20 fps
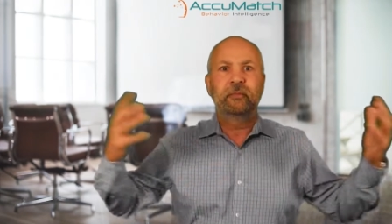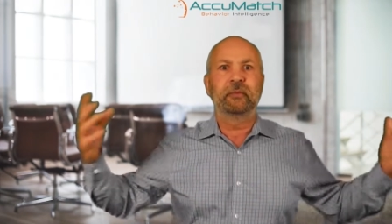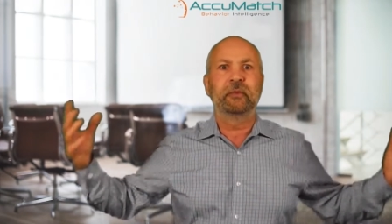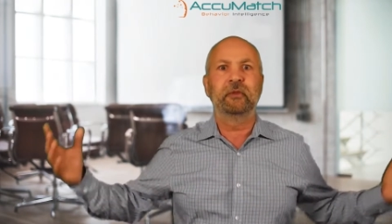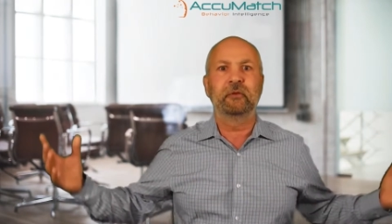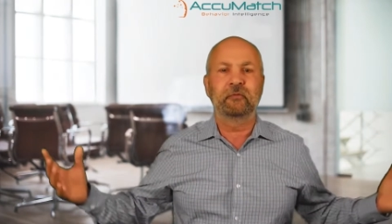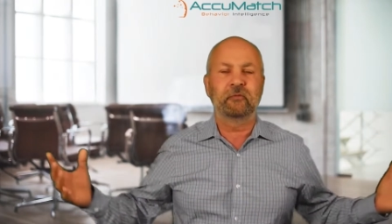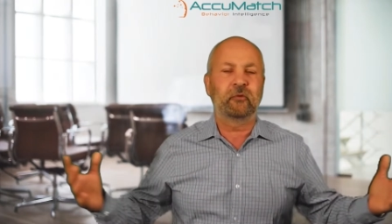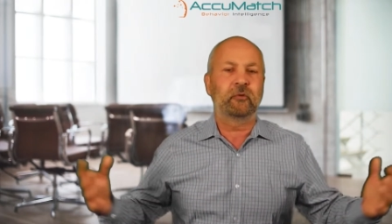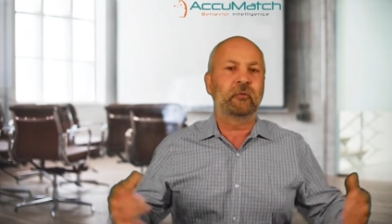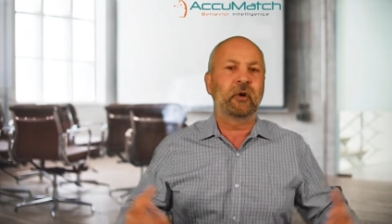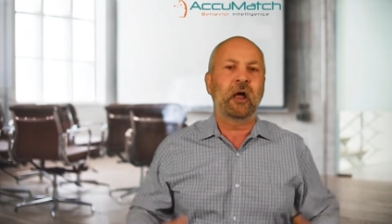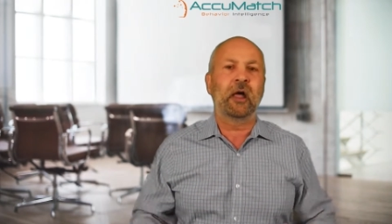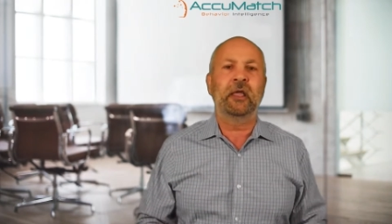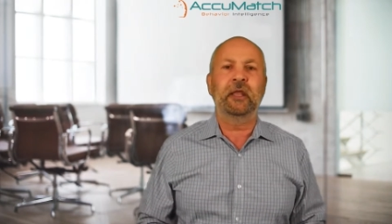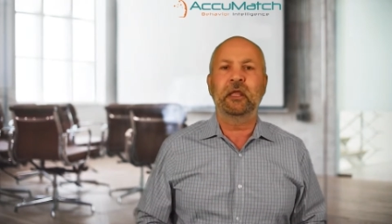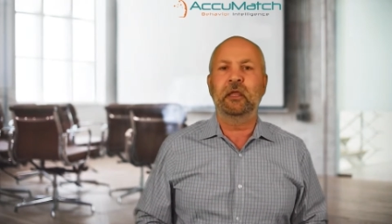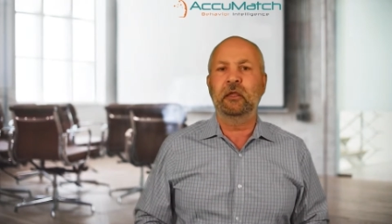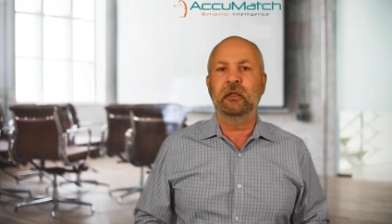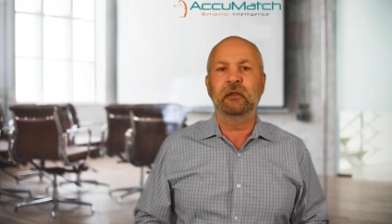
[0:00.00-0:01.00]
the
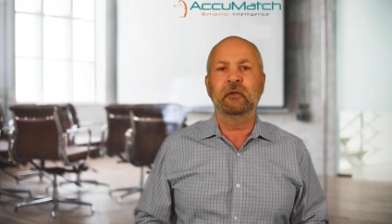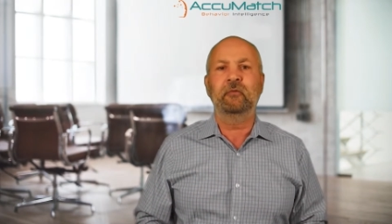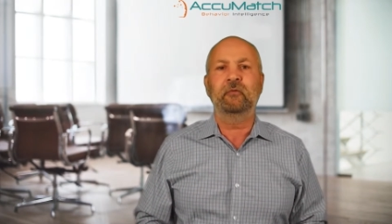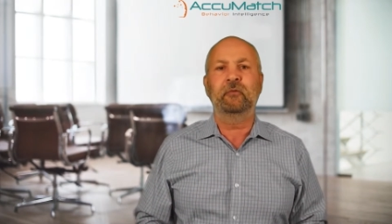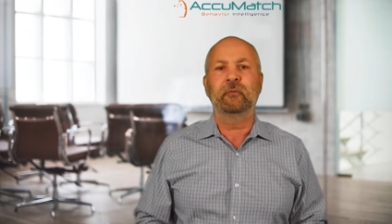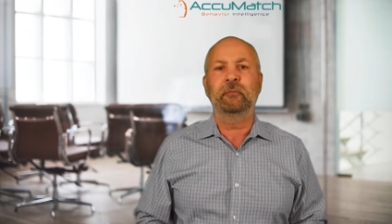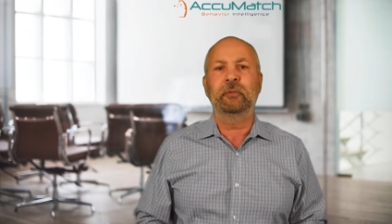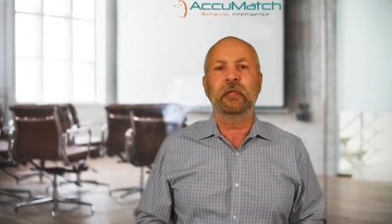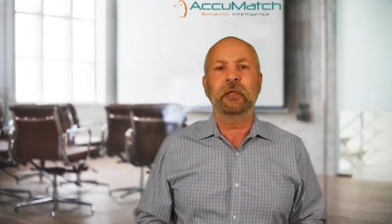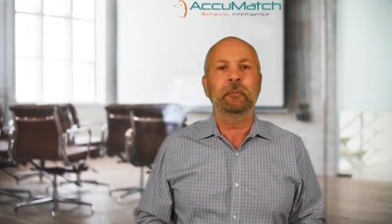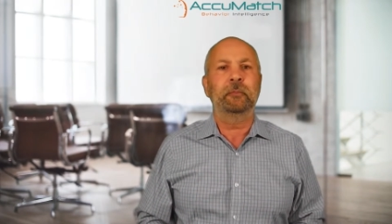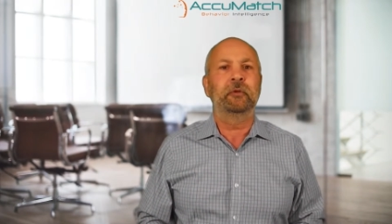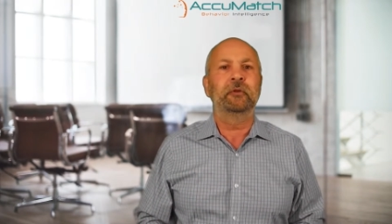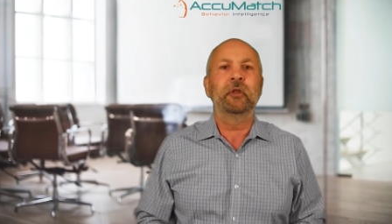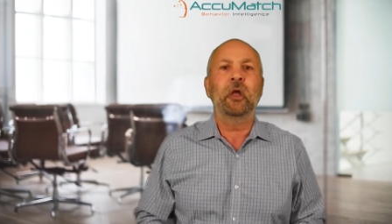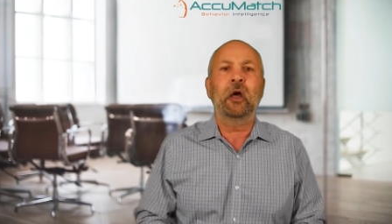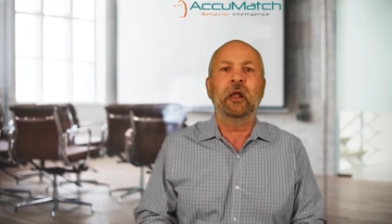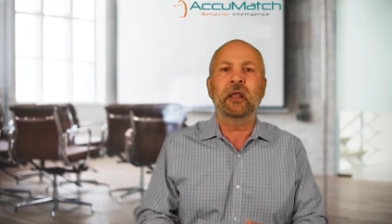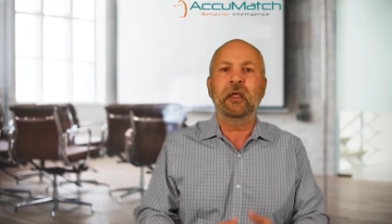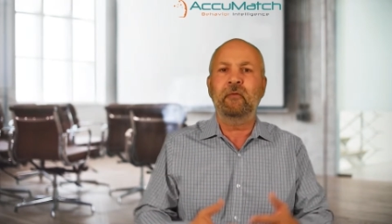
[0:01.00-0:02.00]
variety of different people.
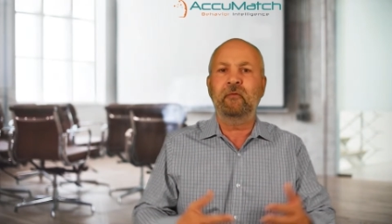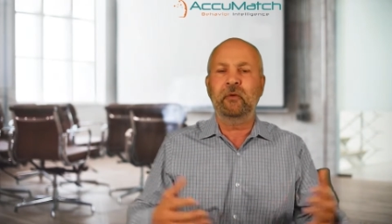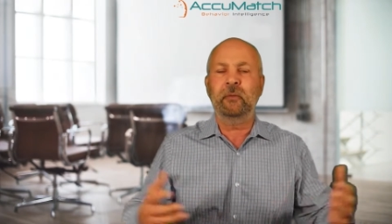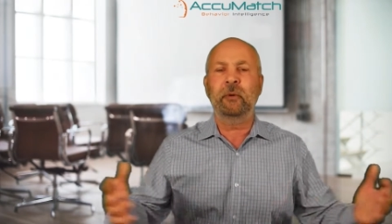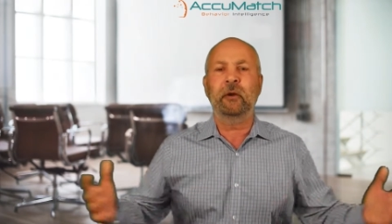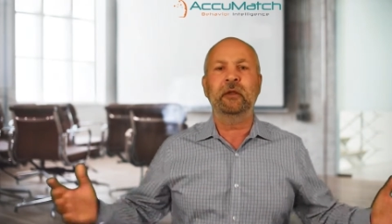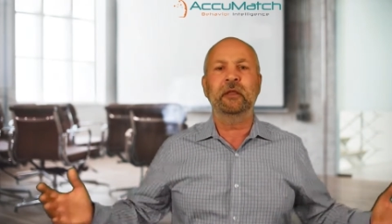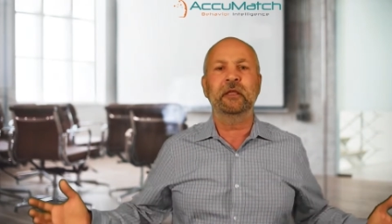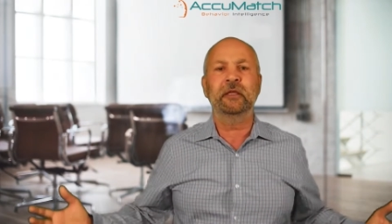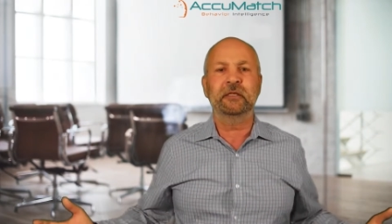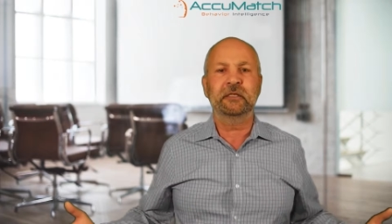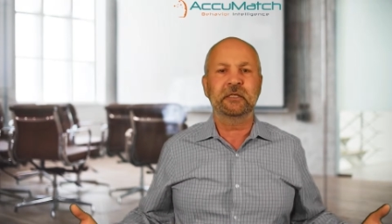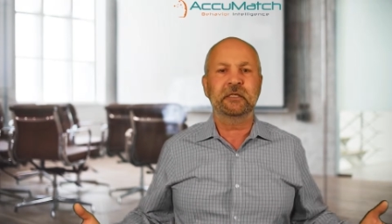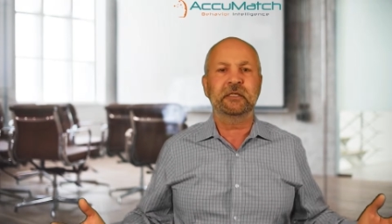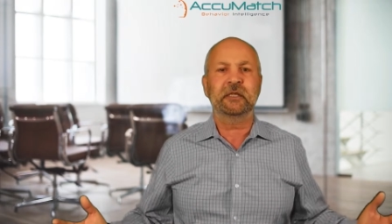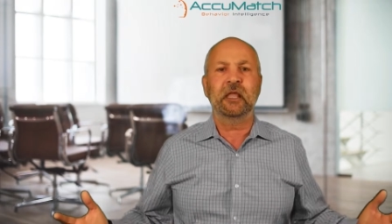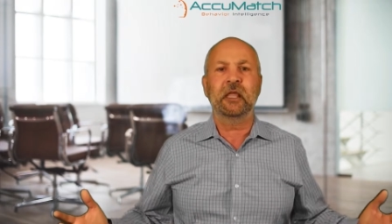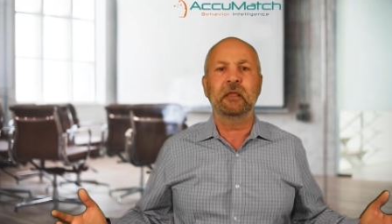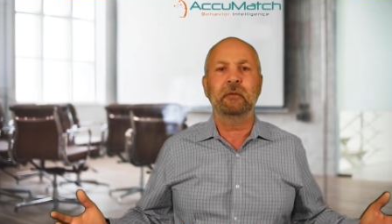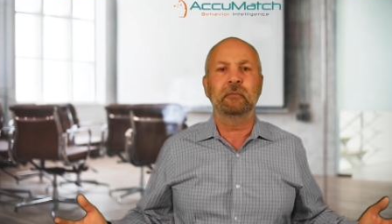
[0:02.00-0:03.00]
Not everybody is the
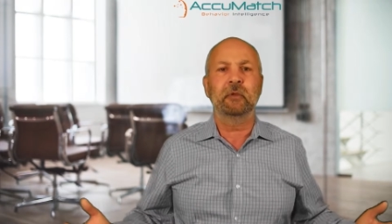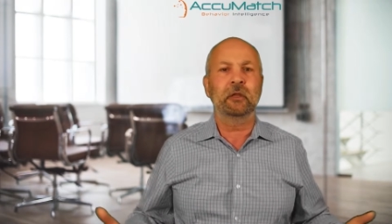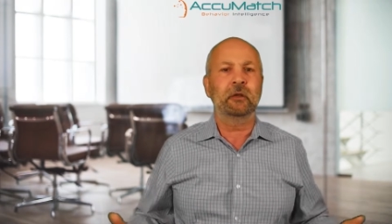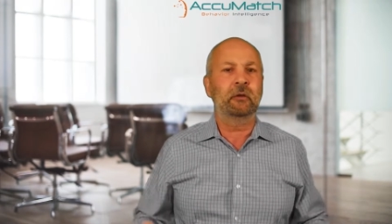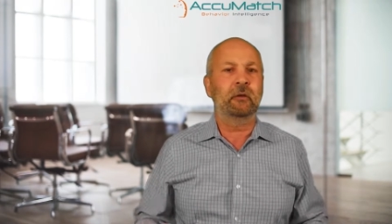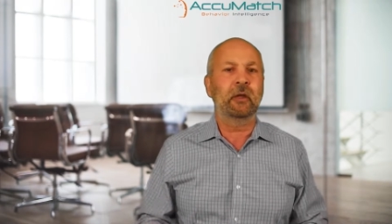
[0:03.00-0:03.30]
same.